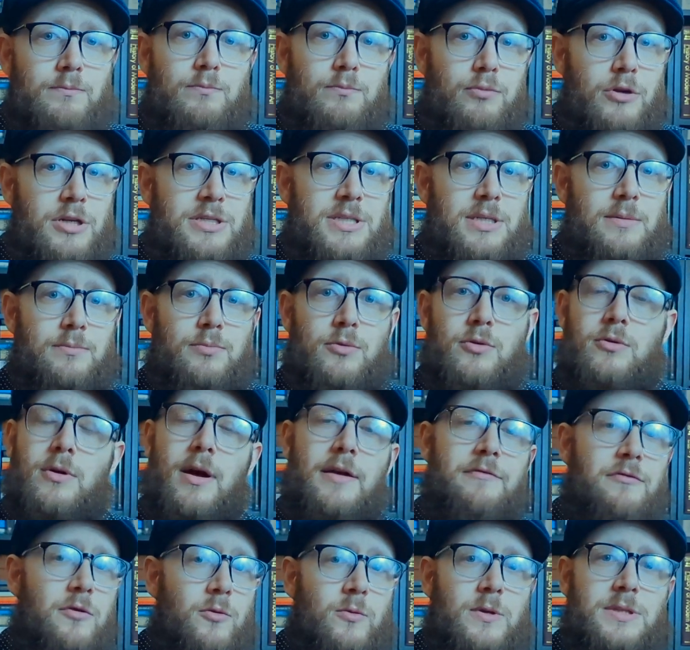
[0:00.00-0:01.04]
Pretty simple.
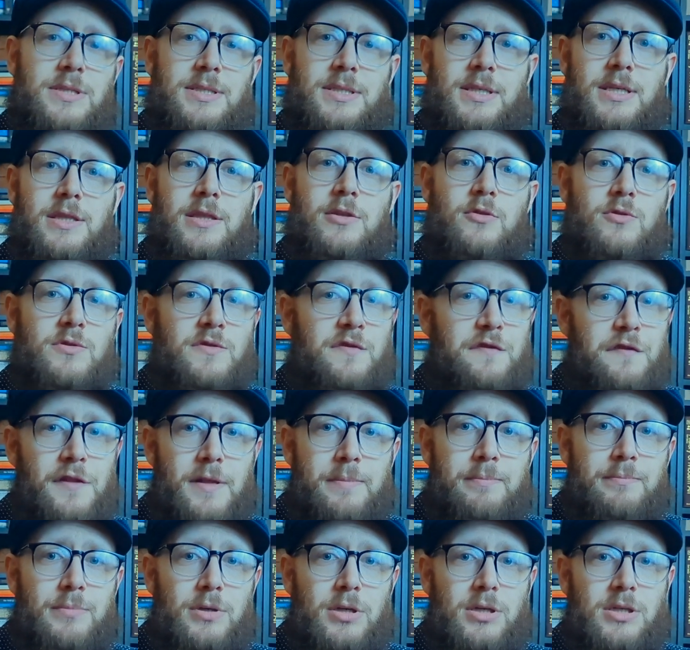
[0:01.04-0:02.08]
Everyone's seen those
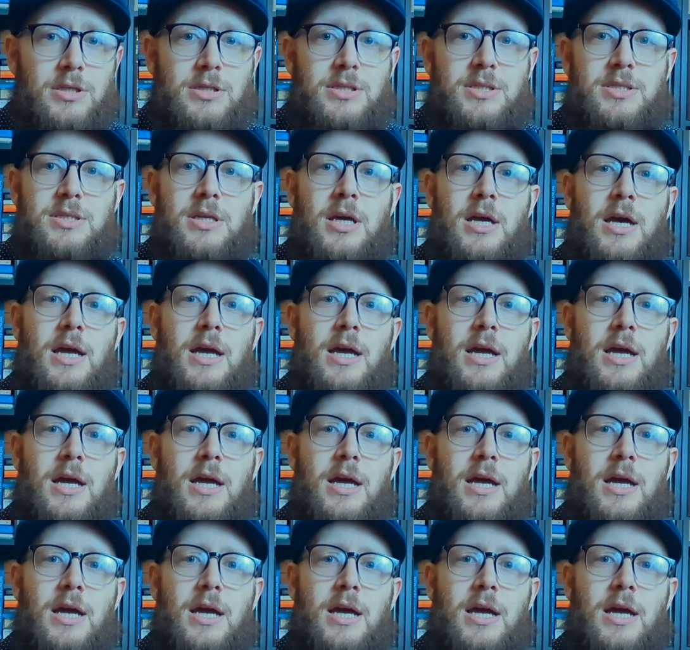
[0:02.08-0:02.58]
flip books.